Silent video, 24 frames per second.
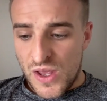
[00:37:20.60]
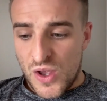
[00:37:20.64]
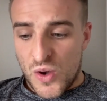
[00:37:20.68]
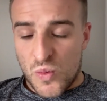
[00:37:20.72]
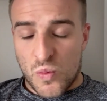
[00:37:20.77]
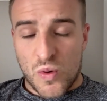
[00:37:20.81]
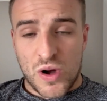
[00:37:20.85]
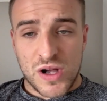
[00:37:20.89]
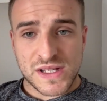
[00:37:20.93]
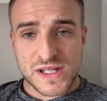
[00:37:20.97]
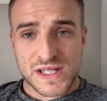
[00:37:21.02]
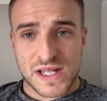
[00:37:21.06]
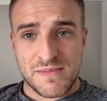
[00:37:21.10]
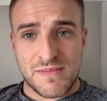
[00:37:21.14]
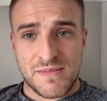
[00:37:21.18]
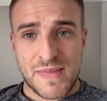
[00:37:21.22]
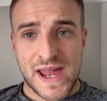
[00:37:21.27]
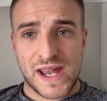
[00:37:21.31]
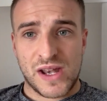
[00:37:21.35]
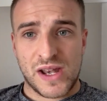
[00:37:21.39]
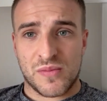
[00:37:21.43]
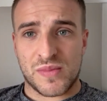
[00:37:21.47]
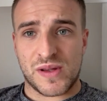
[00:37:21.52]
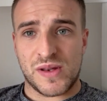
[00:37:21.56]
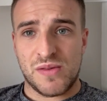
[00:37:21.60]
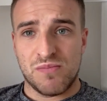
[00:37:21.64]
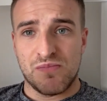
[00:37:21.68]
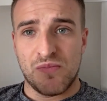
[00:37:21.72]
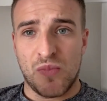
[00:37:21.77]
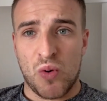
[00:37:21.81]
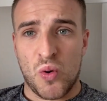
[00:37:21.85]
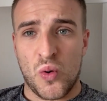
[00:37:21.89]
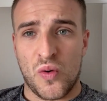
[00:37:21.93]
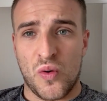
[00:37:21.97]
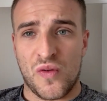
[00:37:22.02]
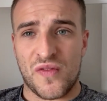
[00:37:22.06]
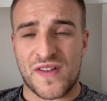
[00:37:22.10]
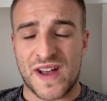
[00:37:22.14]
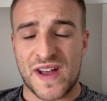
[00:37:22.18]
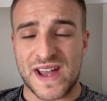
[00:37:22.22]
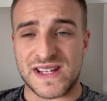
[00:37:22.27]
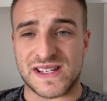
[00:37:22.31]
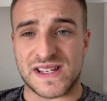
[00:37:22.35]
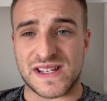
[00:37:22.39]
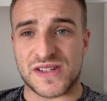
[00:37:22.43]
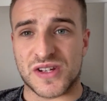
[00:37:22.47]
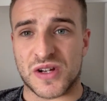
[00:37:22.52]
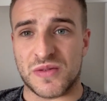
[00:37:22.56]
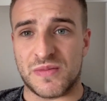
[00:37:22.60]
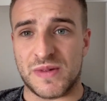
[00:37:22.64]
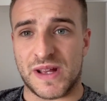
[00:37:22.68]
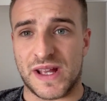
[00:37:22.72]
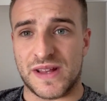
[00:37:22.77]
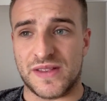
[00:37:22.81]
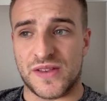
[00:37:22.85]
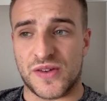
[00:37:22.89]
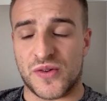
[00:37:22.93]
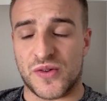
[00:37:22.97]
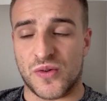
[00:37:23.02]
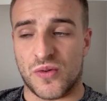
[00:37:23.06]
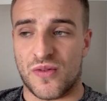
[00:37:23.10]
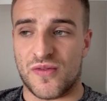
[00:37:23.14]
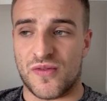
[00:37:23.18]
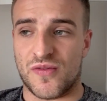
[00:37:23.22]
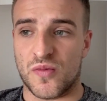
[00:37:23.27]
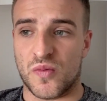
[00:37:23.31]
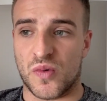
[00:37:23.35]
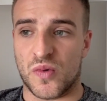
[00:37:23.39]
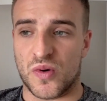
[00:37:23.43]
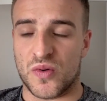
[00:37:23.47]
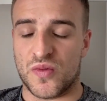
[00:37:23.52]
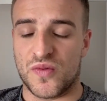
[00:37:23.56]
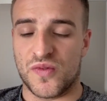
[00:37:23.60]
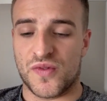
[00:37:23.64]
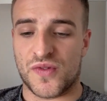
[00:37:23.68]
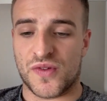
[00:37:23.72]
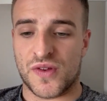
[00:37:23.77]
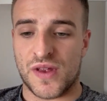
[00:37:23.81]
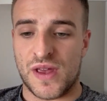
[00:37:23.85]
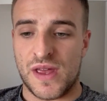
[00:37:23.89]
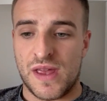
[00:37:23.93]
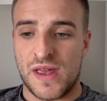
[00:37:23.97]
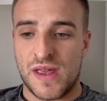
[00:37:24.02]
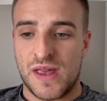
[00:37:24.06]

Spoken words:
whilst there may not be more faces coming in the door for Wolves,